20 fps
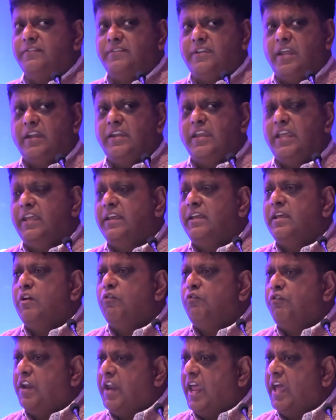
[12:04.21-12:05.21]
studying
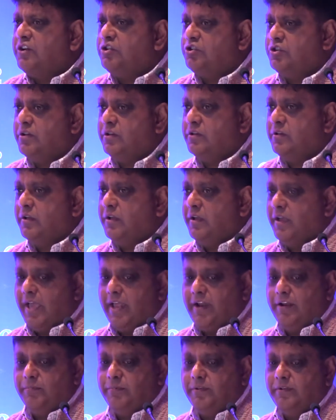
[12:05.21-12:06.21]
financial
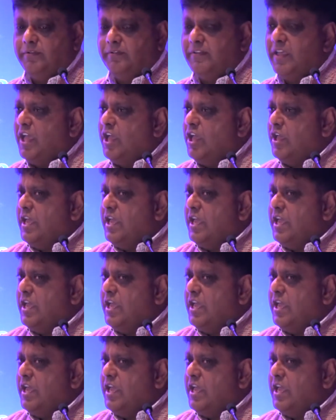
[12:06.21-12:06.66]
elements.